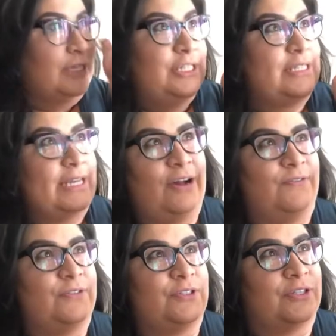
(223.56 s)
I should say
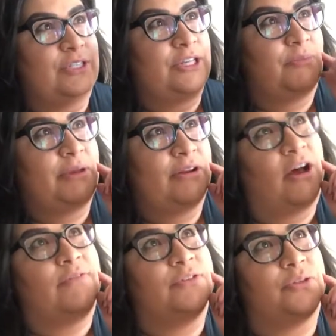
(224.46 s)
officer because he'll be an
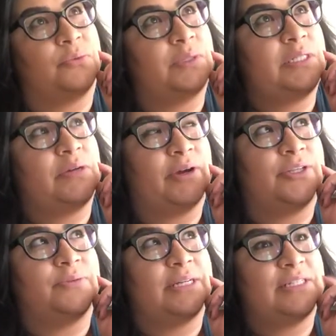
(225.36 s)
officer once he
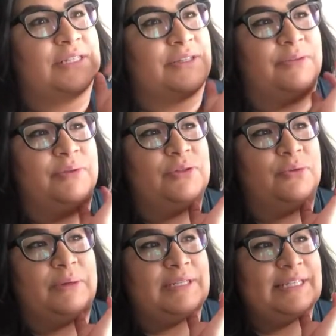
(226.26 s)
graduates. It's going to be
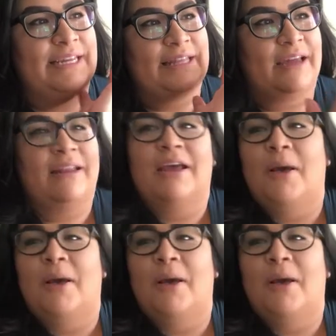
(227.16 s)
so weird saying that.